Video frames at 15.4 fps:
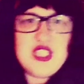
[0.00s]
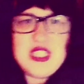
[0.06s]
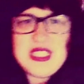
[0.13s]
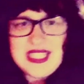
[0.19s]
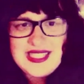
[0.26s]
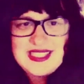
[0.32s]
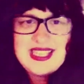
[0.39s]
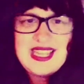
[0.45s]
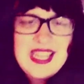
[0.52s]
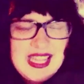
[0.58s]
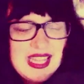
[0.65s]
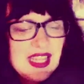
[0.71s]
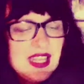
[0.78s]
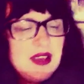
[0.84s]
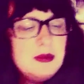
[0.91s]
she did to
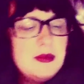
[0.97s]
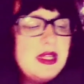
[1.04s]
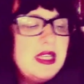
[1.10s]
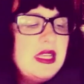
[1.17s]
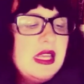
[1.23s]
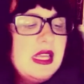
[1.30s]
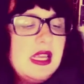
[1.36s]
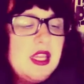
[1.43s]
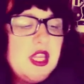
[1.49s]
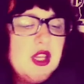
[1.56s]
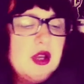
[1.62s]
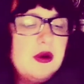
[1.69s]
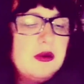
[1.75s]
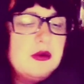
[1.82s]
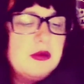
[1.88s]
him, and, you
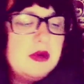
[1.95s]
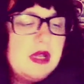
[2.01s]
know,